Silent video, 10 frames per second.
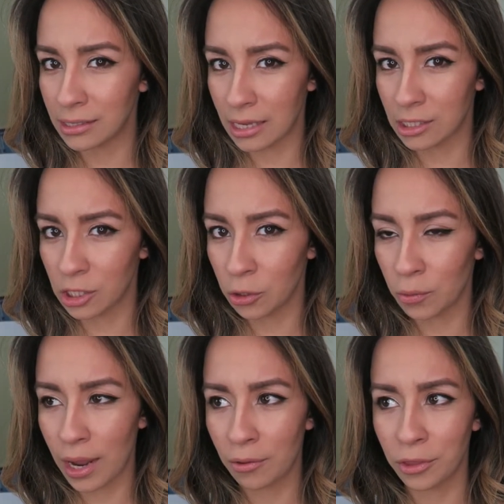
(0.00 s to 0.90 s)
Is that still
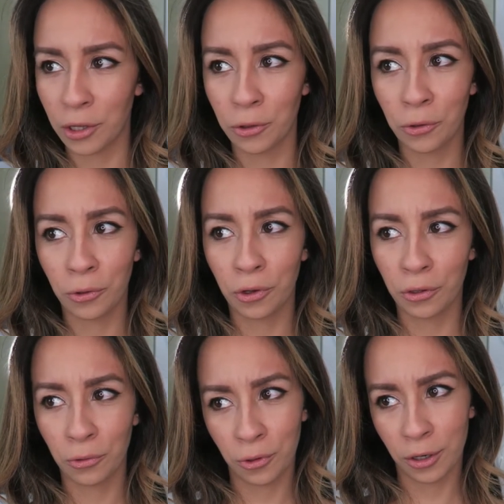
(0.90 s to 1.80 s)
around? The
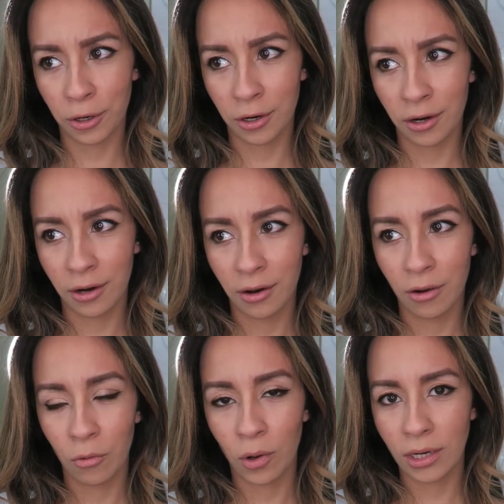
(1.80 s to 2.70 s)
Allure
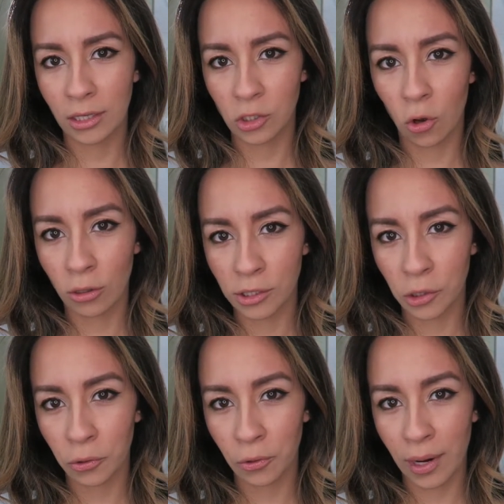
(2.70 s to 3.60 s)
one is
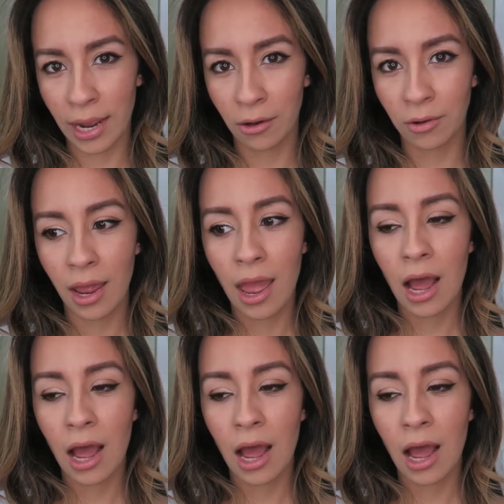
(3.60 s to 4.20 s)
also around.